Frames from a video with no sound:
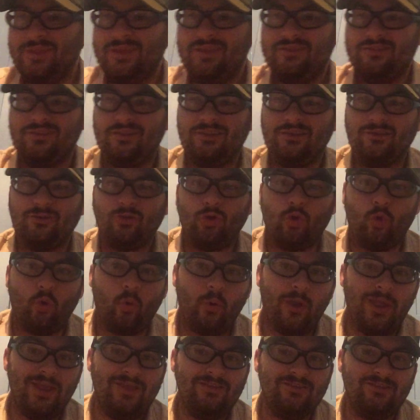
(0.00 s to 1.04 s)
isn't
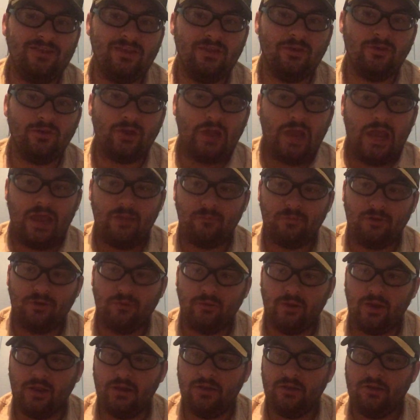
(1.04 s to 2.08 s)
crazy or
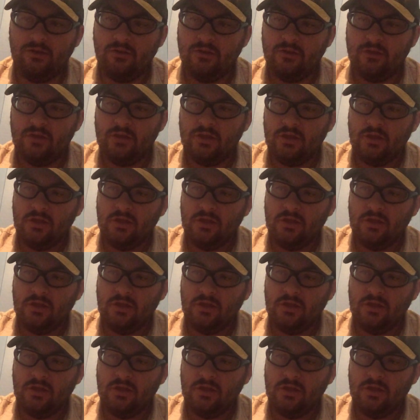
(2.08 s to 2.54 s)
copyrighted.